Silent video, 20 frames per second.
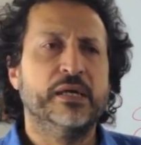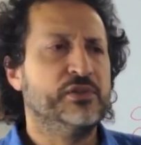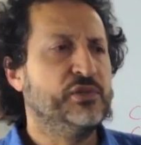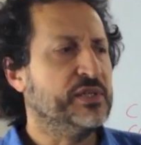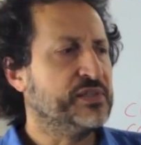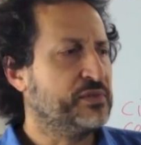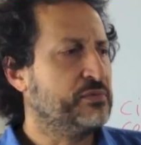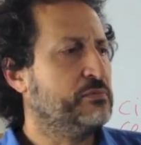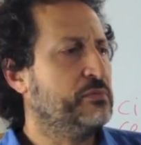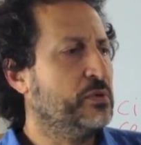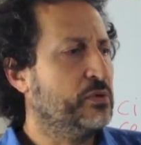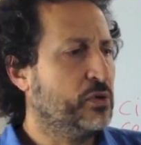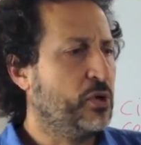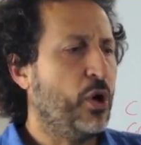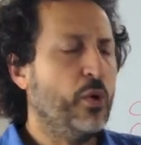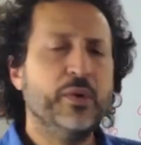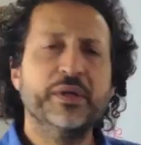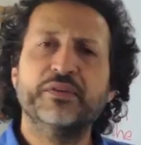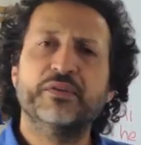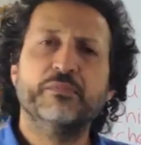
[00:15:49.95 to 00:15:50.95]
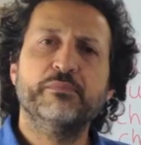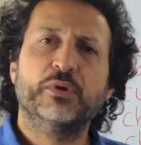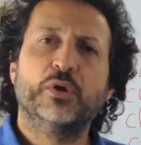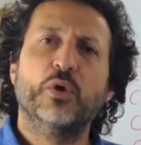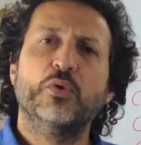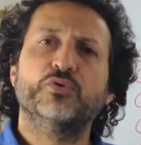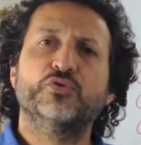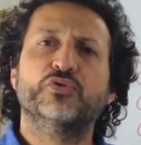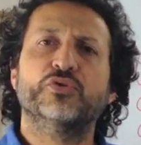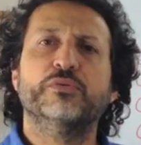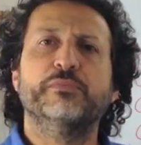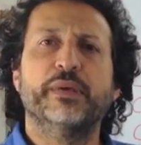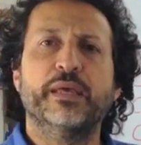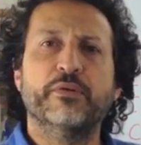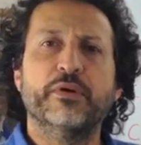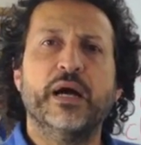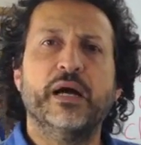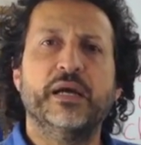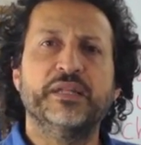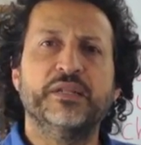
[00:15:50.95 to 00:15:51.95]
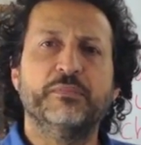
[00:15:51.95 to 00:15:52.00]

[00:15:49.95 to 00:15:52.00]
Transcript: just go to the mirror